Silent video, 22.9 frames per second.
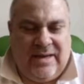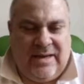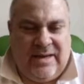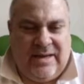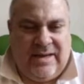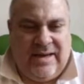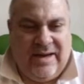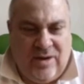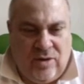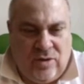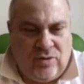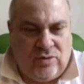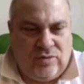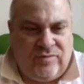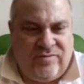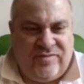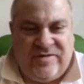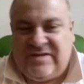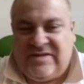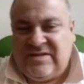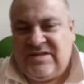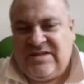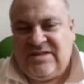Hello,
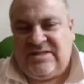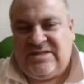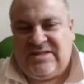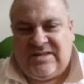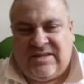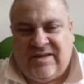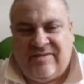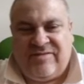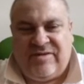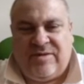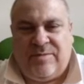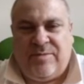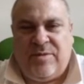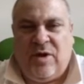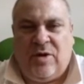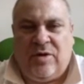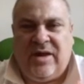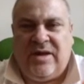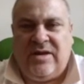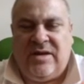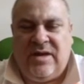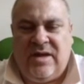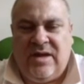this is Davide
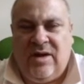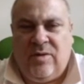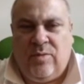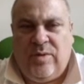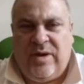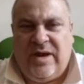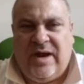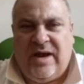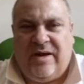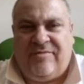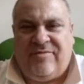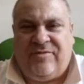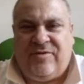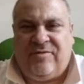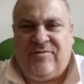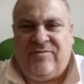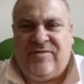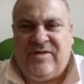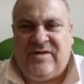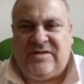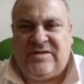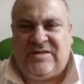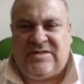Biocchi, and here we are for
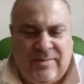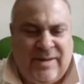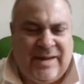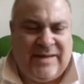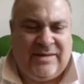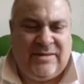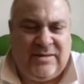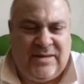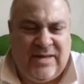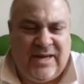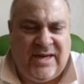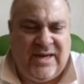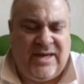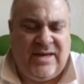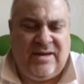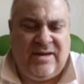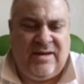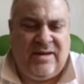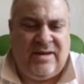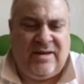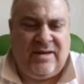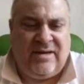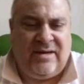this
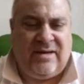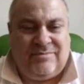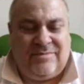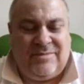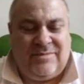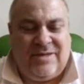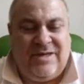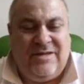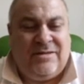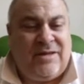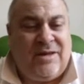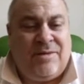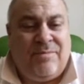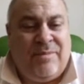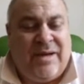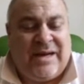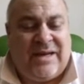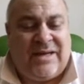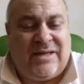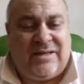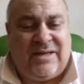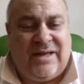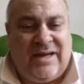Sunday
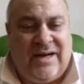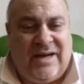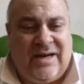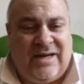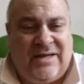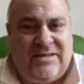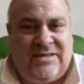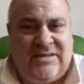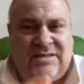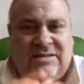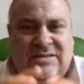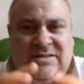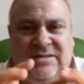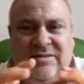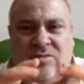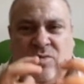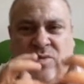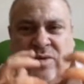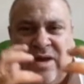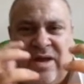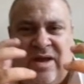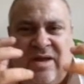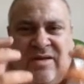intermarket analysis.
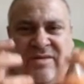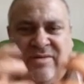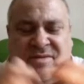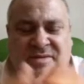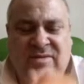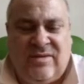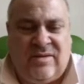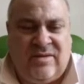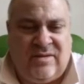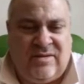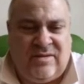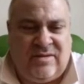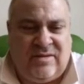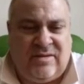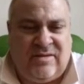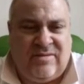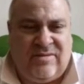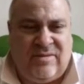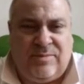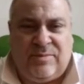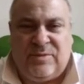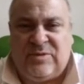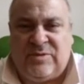We have
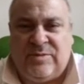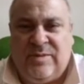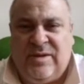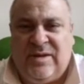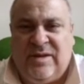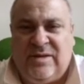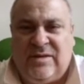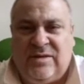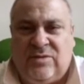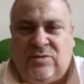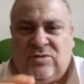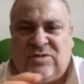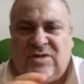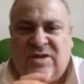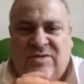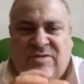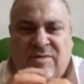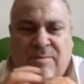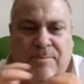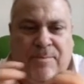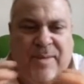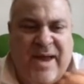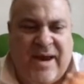the possibility to see
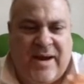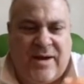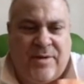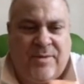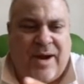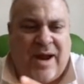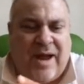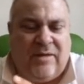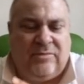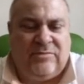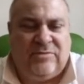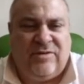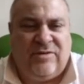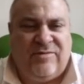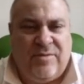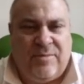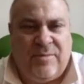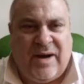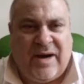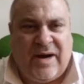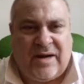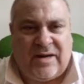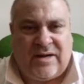the background of the
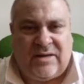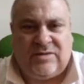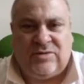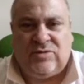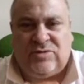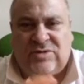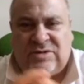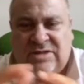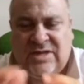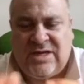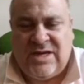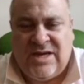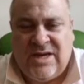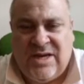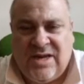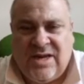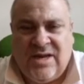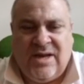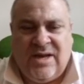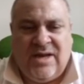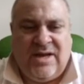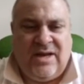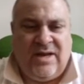market, to see
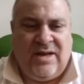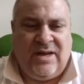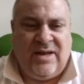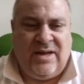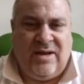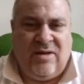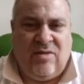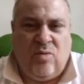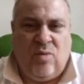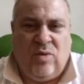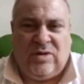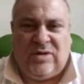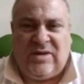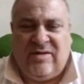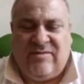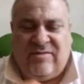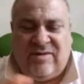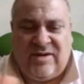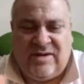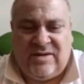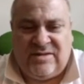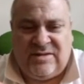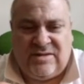
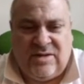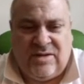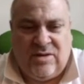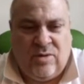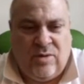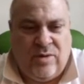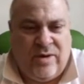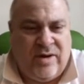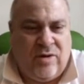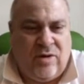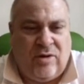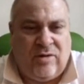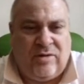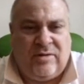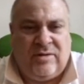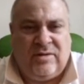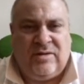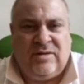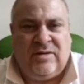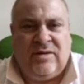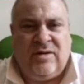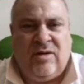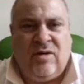whatever is going
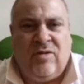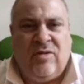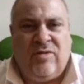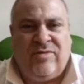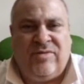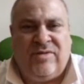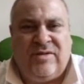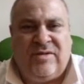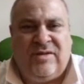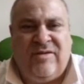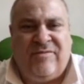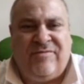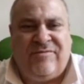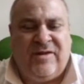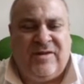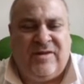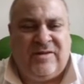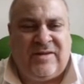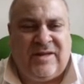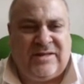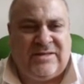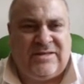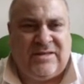on the
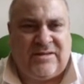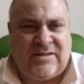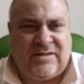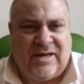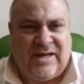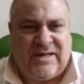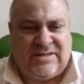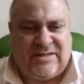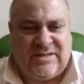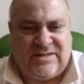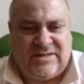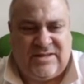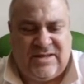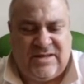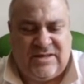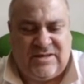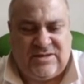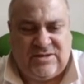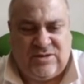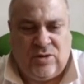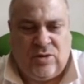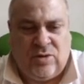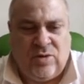different asset classes here.
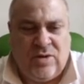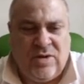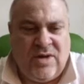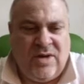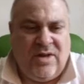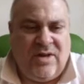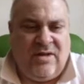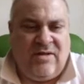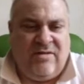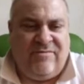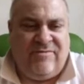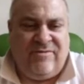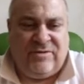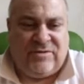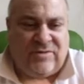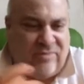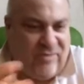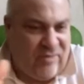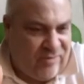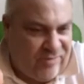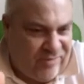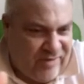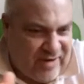So, first
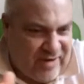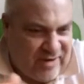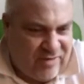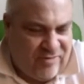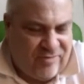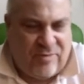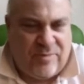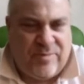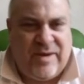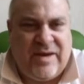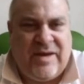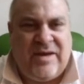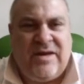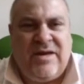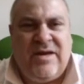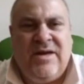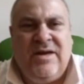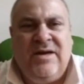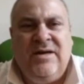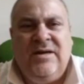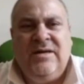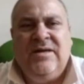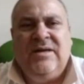of all, thank you for being
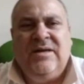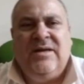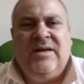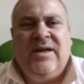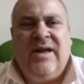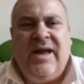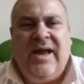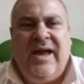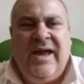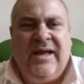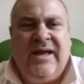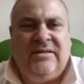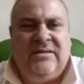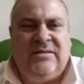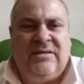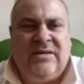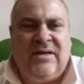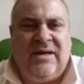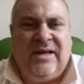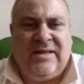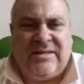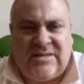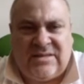here, and
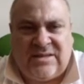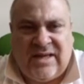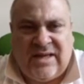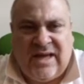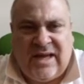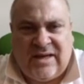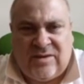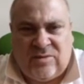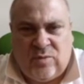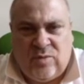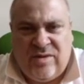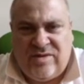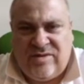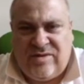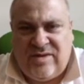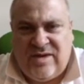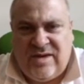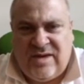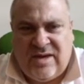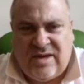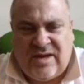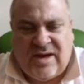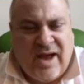let's start with
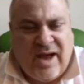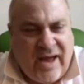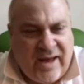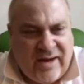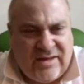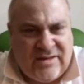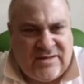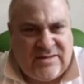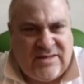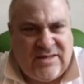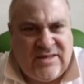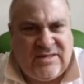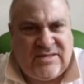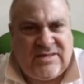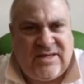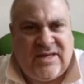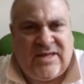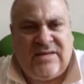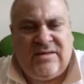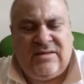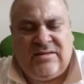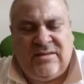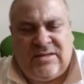the currencies
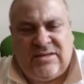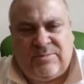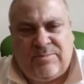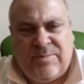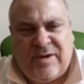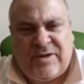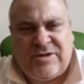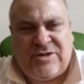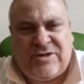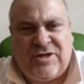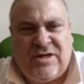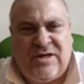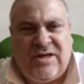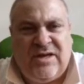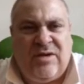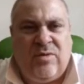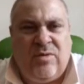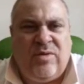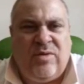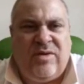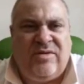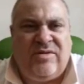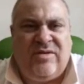and
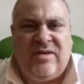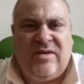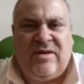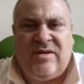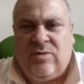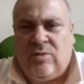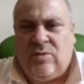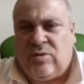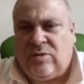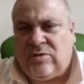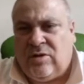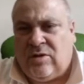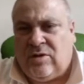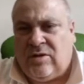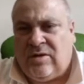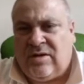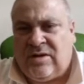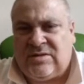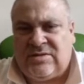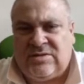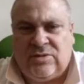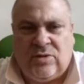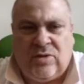especially with the euro
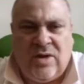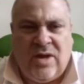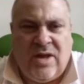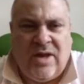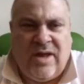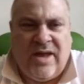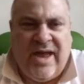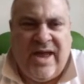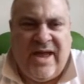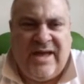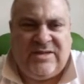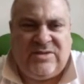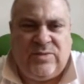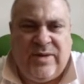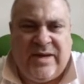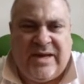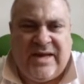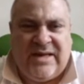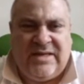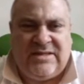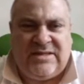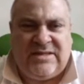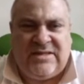dollar. So, as we
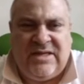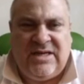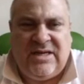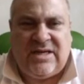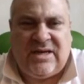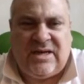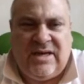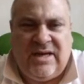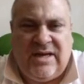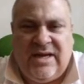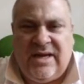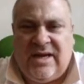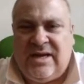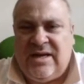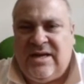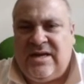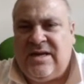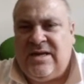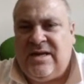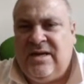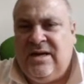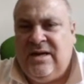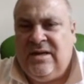can see clearly
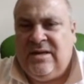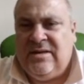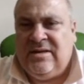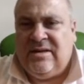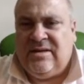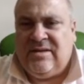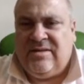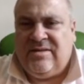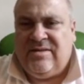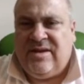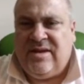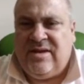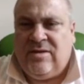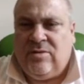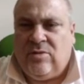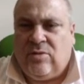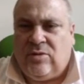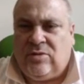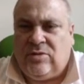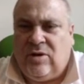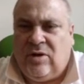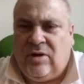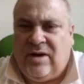here, the
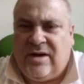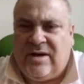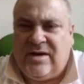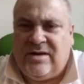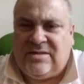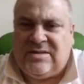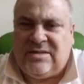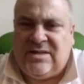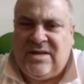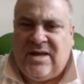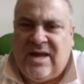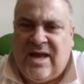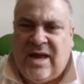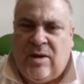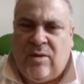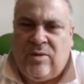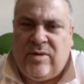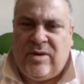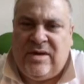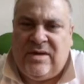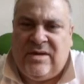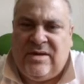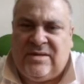euro dollar is
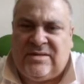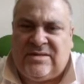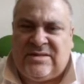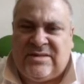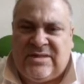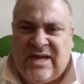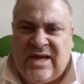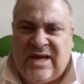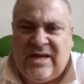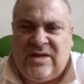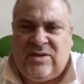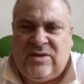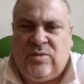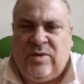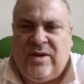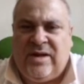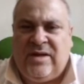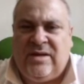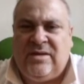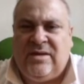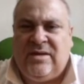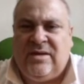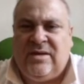now in a
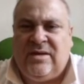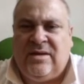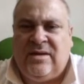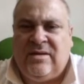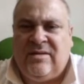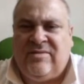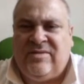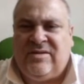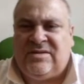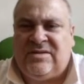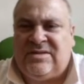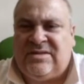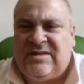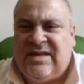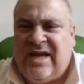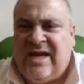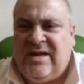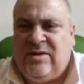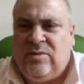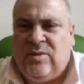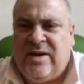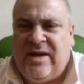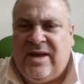sideway. The
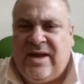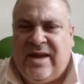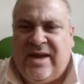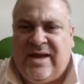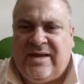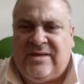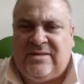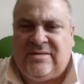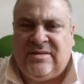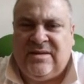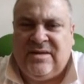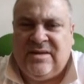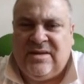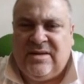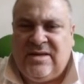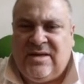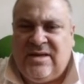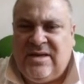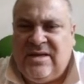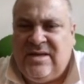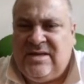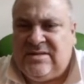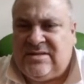sideway has
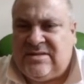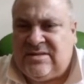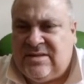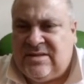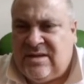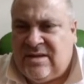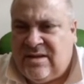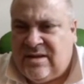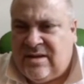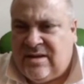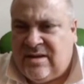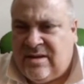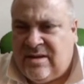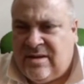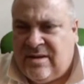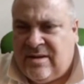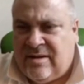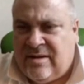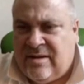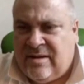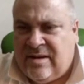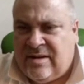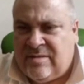his,
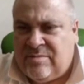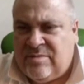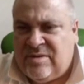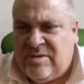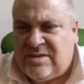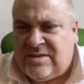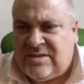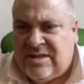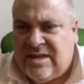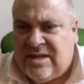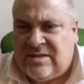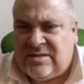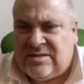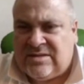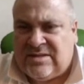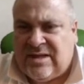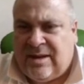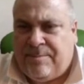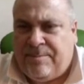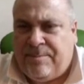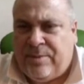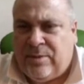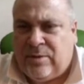let me say,
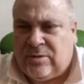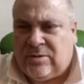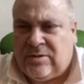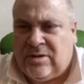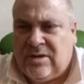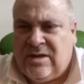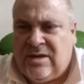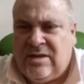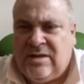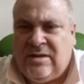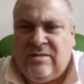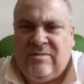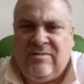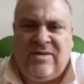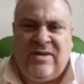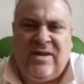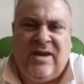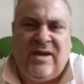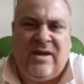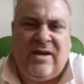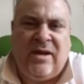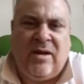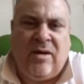support in
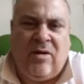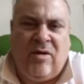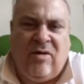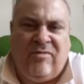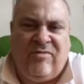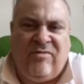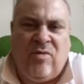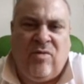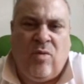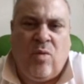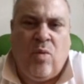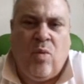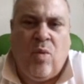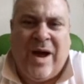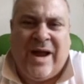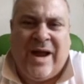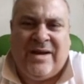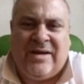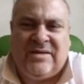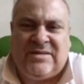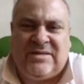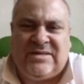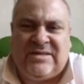the area of
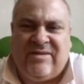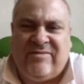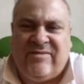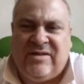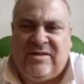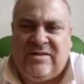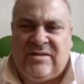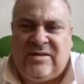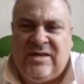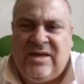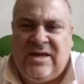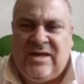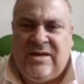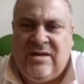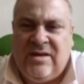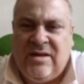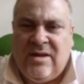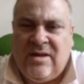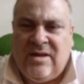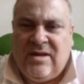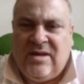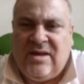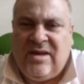
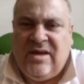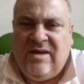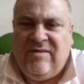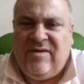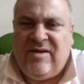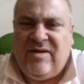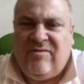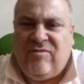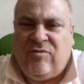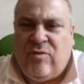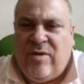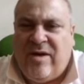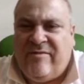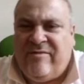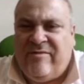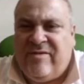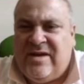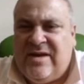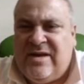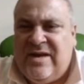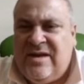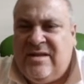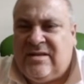117, even if we have
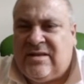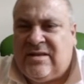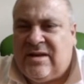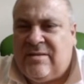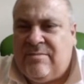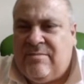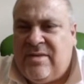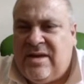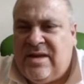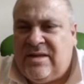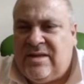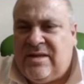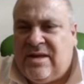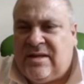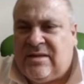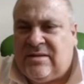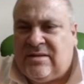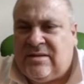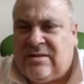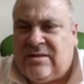an intermediate